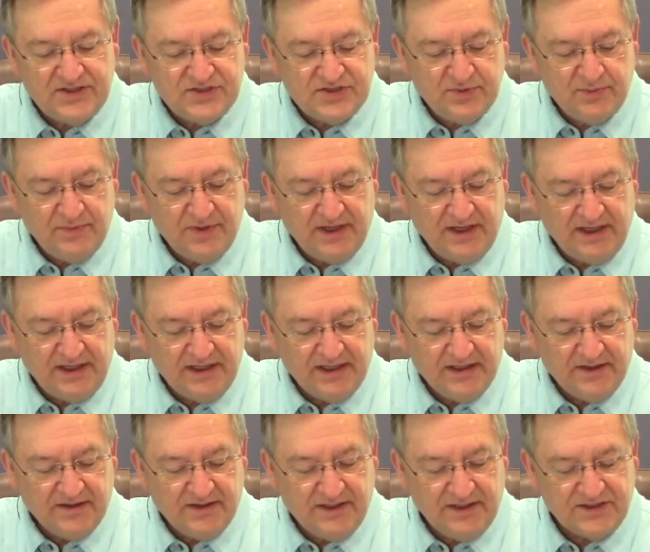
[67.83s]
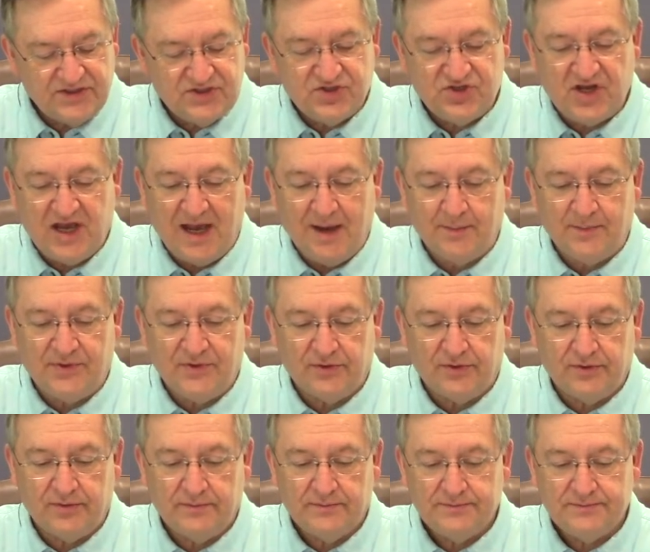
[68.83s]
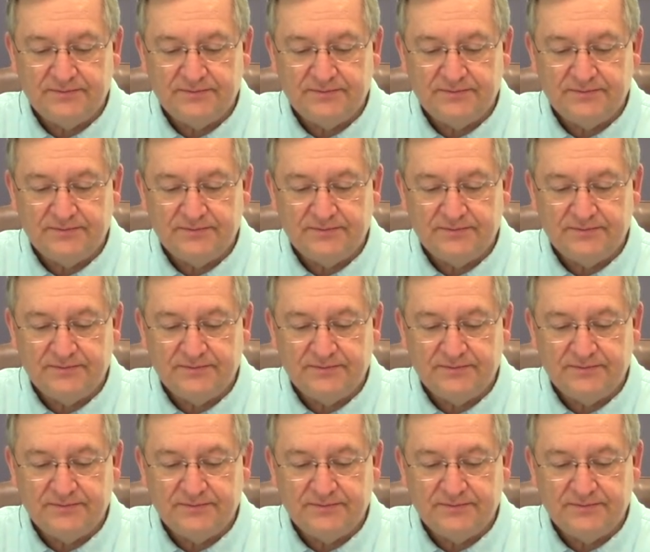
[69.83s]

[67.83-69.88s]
to me in this chapter